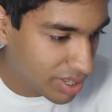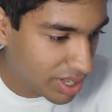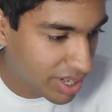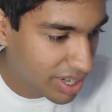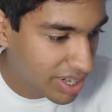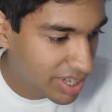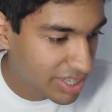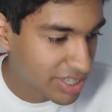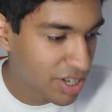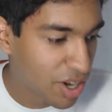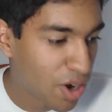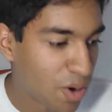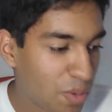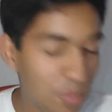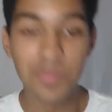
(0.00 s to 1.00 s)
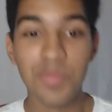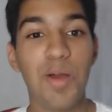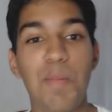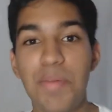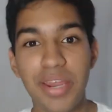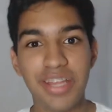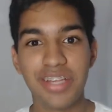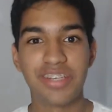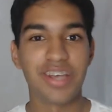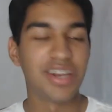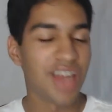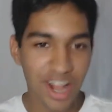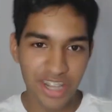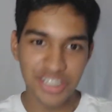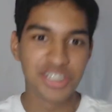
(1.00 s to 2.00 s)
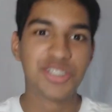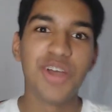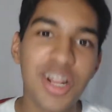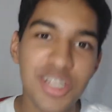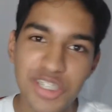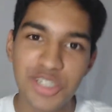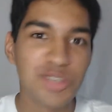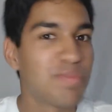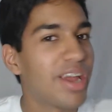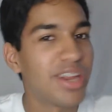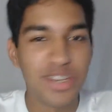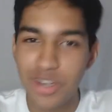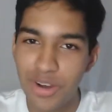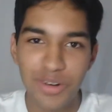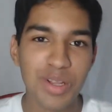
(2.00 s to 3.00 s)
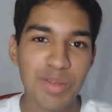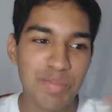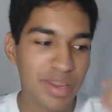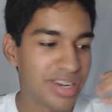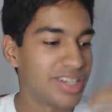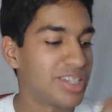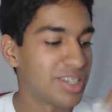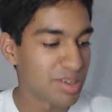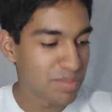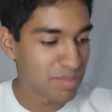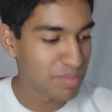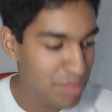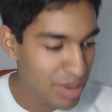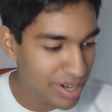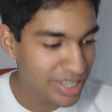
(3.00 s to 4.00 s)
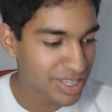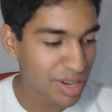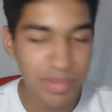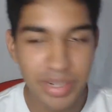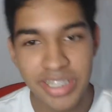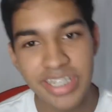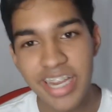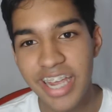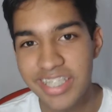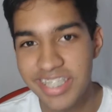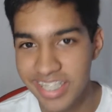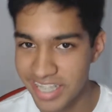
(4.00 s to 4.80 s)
So opinions on, I'll just do my total opinions. Opinions on Mission KC.